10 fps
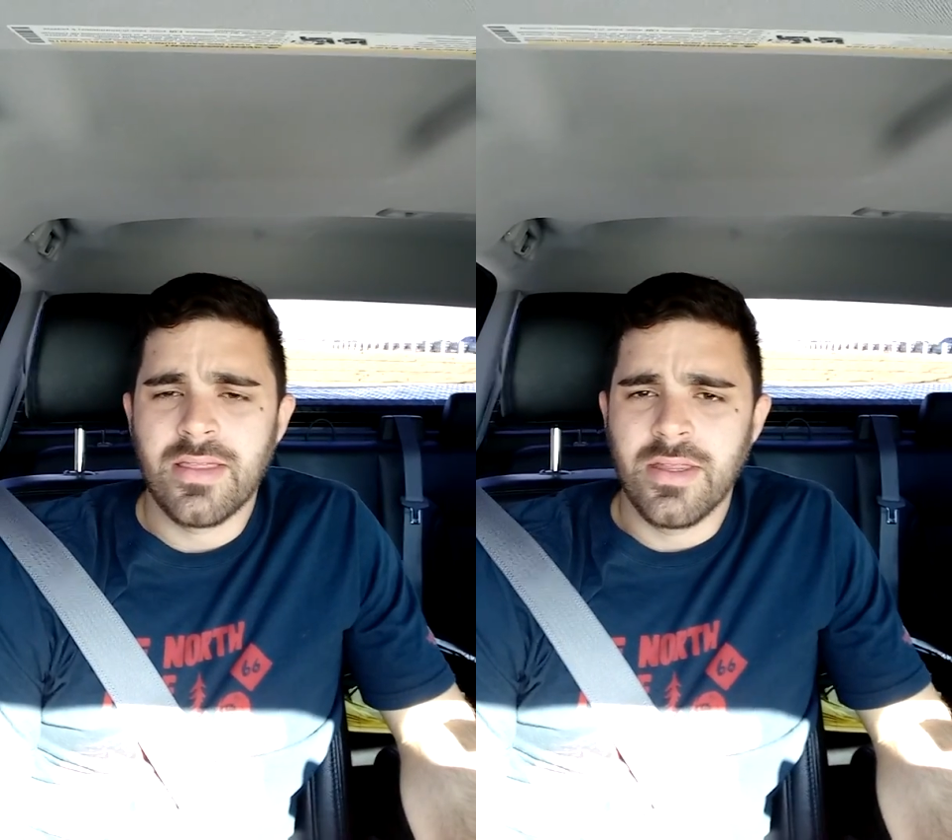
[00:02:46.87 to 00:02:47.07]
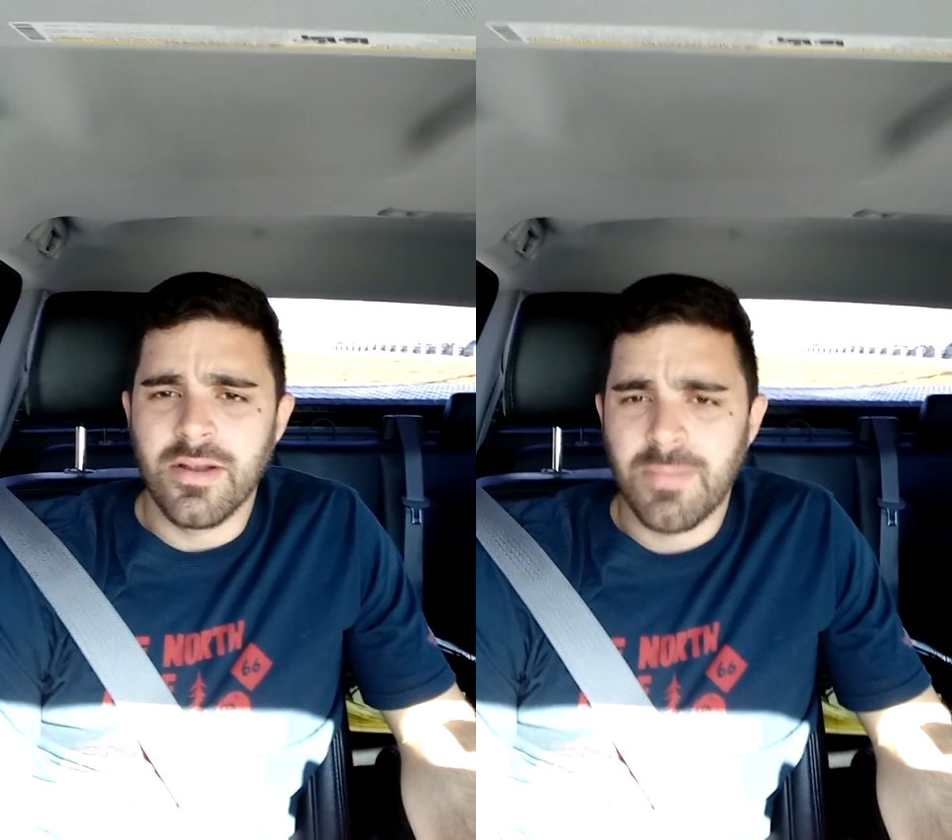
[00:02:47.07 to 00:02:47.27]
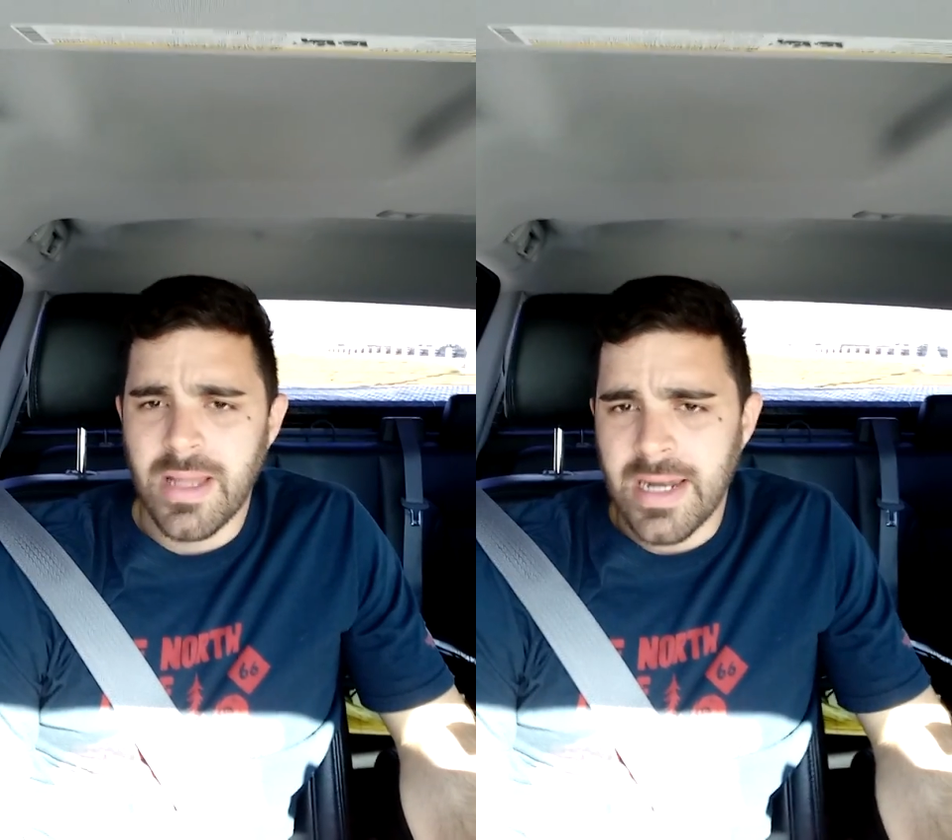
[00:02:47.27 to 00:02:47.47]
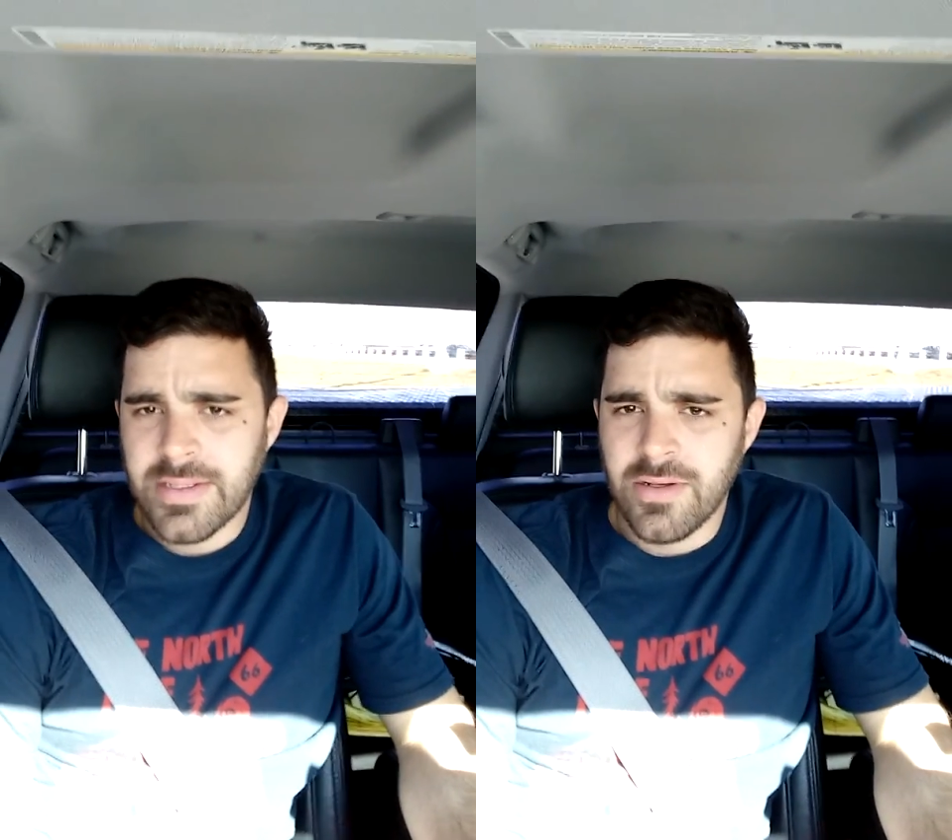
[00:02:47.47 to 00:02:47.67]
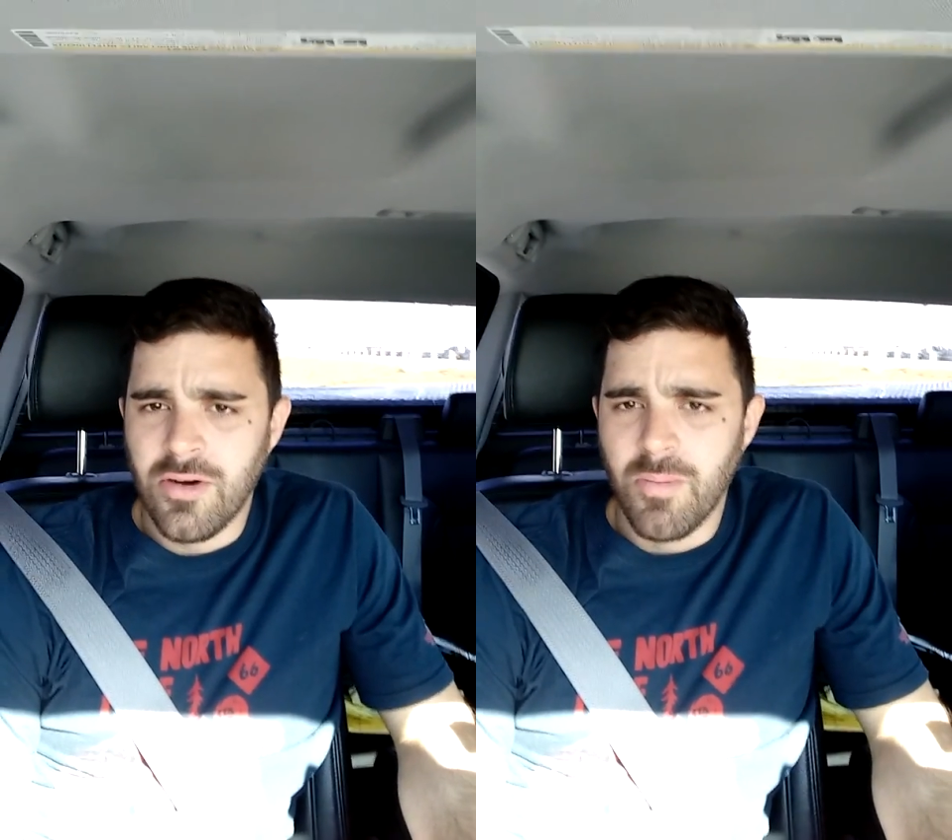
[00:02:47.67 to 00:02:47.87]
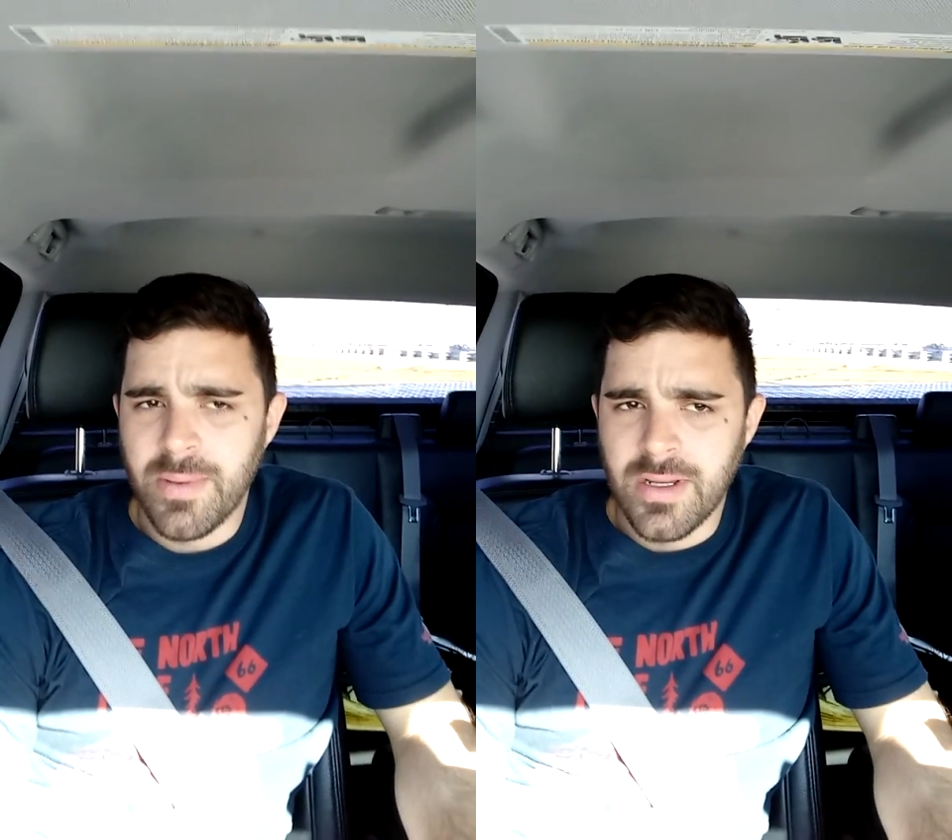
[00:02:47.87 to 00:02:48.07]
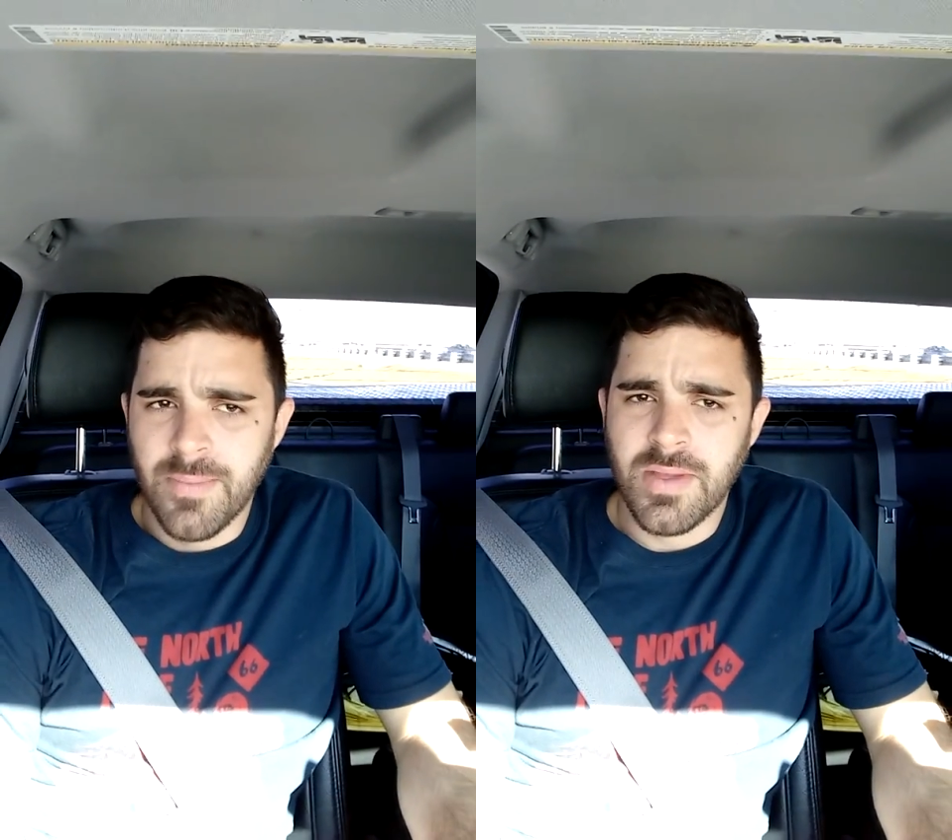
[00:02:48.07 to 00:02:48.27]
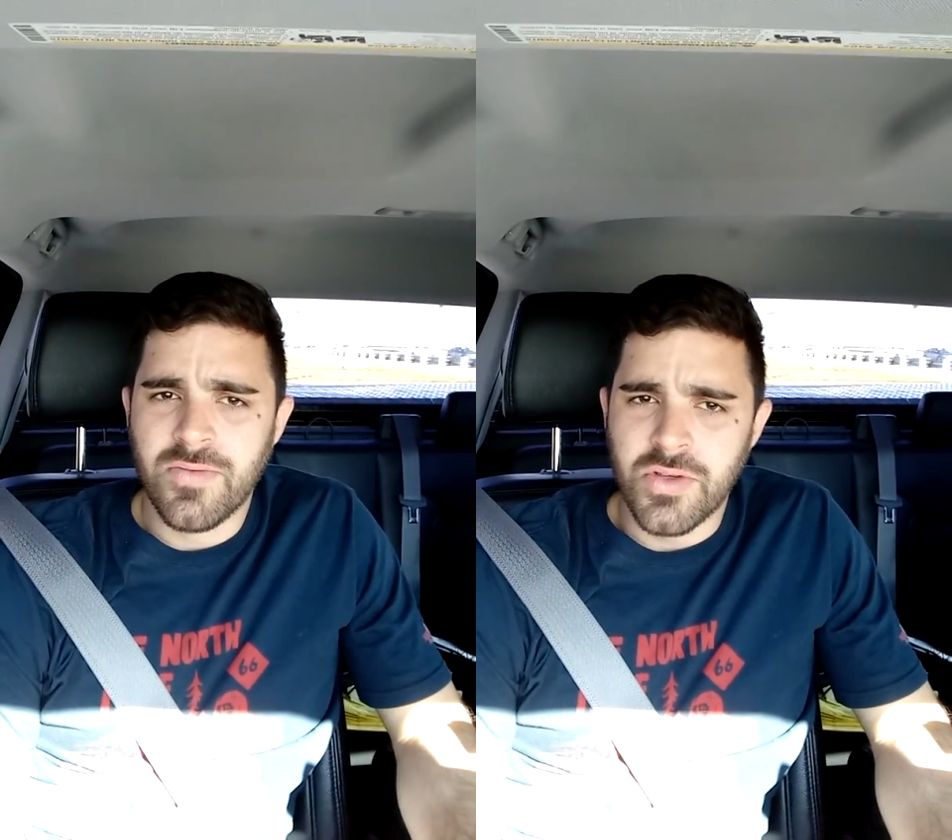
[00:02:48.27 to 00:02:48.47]
they're planning to open
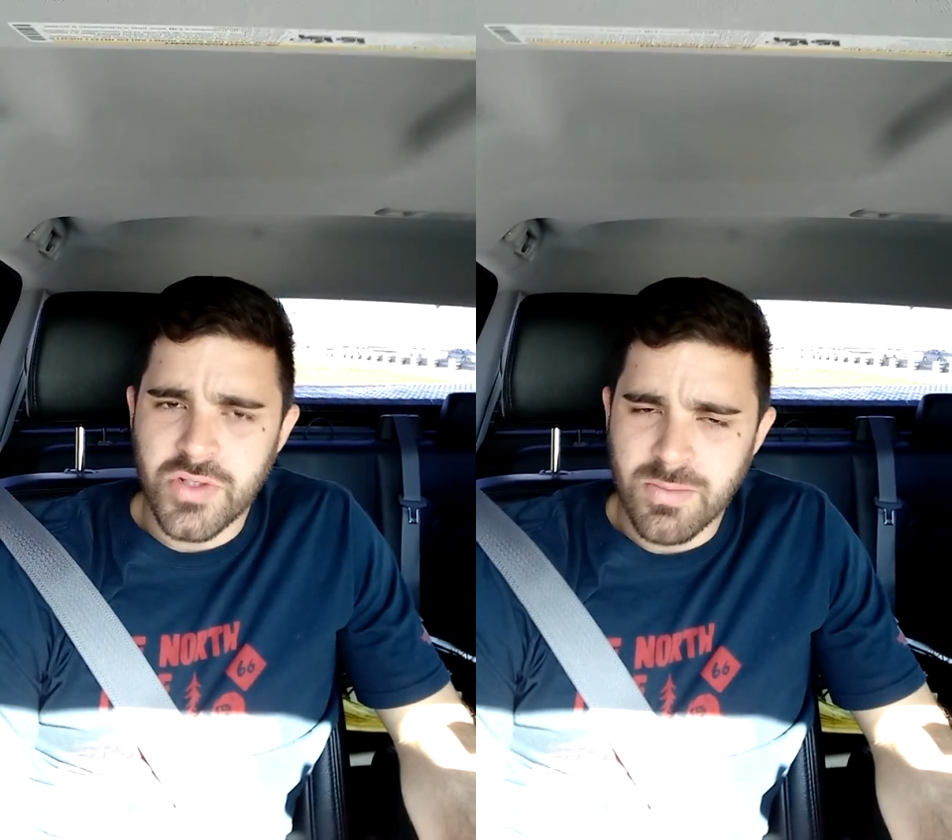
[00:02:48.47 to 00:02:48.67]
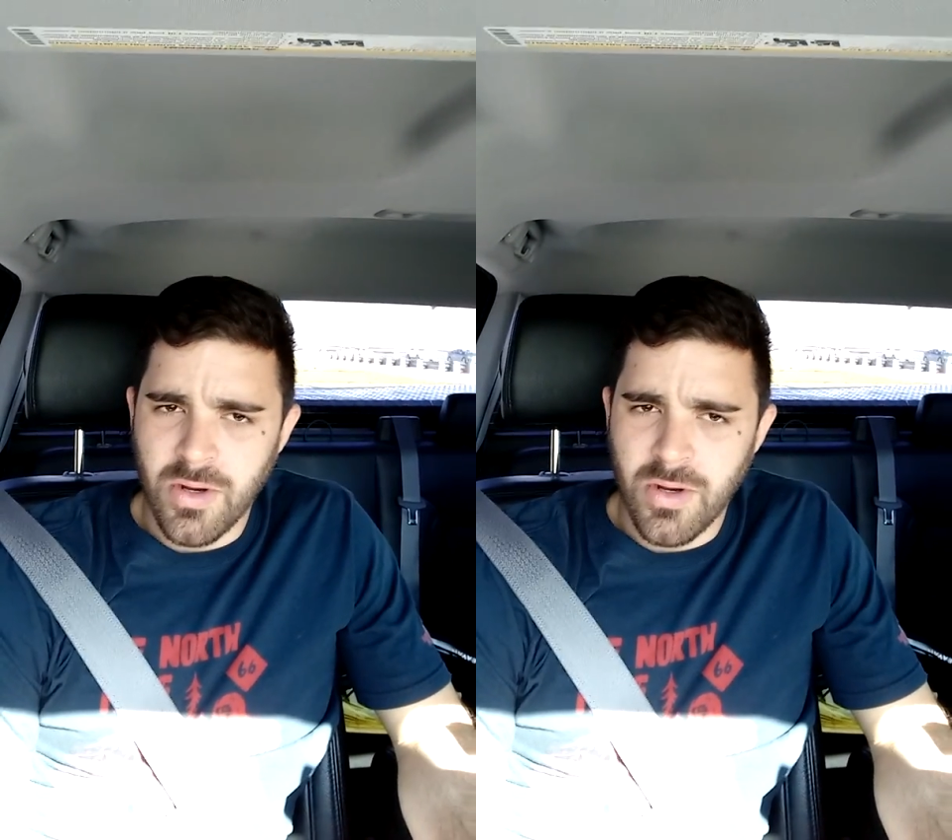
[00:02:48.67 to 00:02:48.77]
up the futures